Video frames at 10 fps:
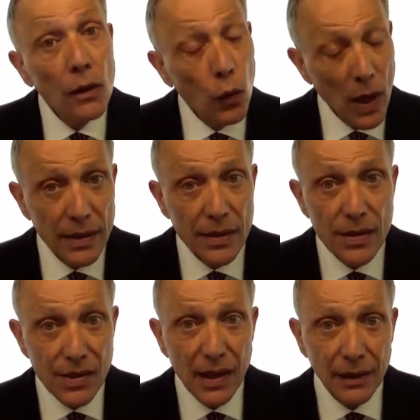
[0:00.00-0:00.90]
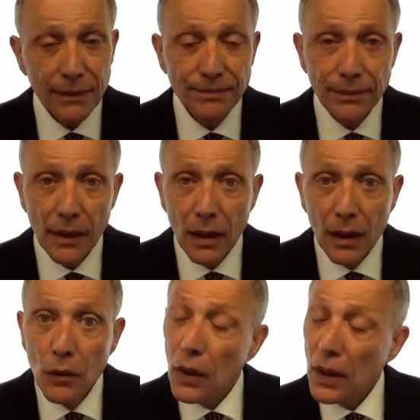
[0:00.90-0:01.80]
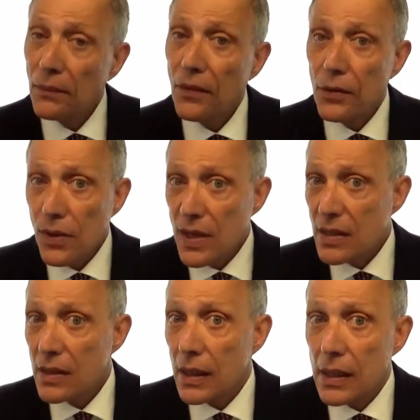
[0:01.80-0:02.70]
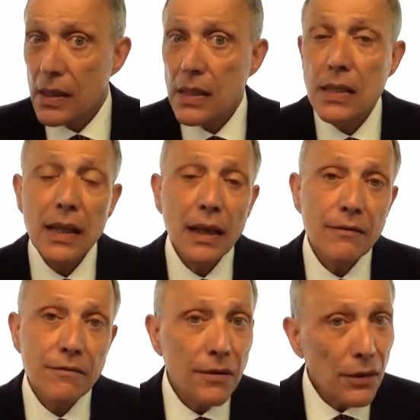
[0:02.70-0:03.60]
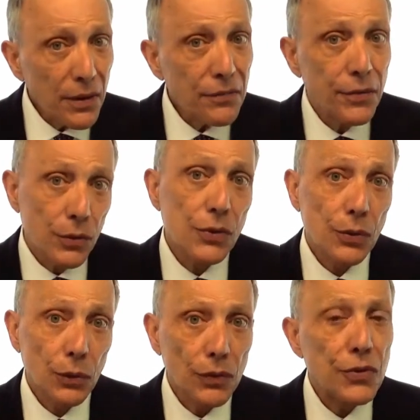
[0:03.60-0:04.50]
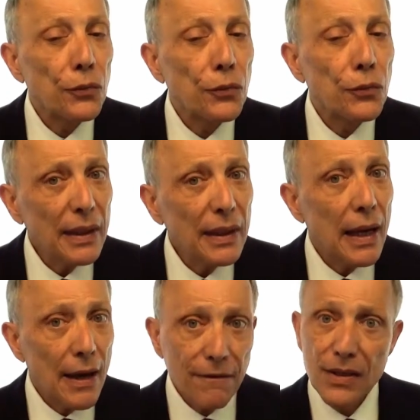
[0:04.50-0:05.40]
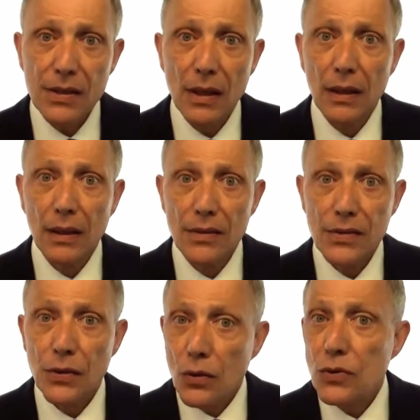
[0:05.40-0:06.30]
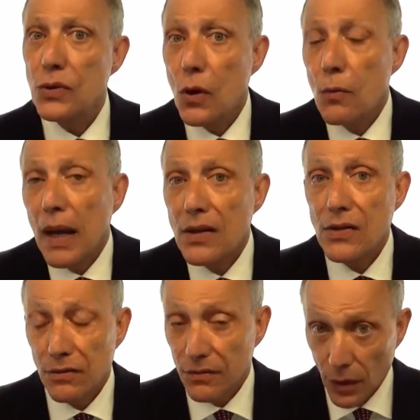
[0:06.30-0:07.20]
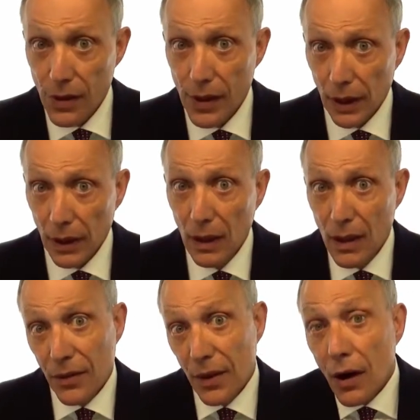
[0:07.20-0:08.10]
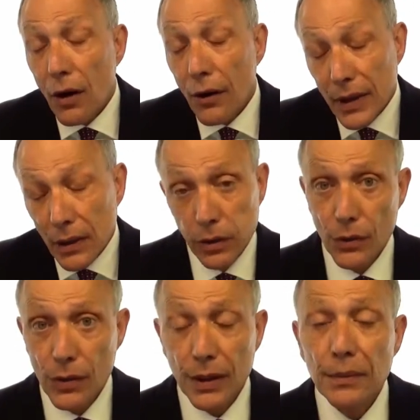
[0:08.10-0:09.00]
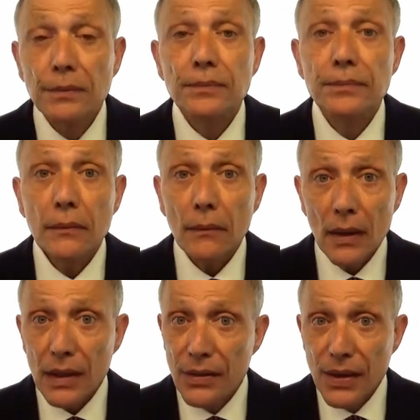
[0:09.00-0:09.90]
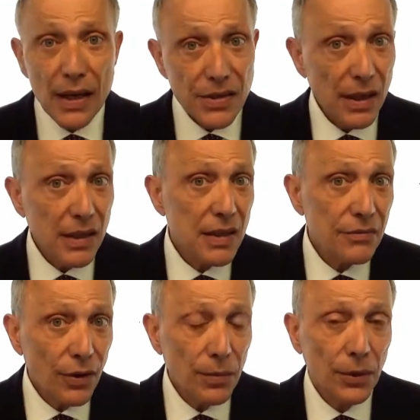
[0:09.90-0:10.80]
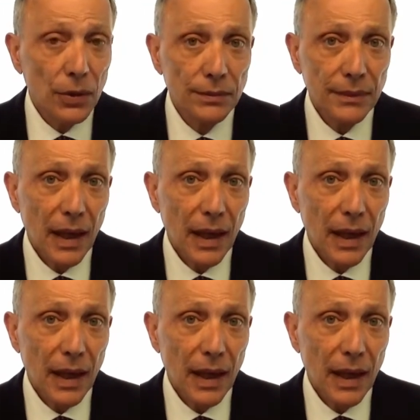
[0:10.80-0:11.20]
Why is that? Well, the reason is that very few schools really emphasize those domains of learning that are included in the SAT verbal.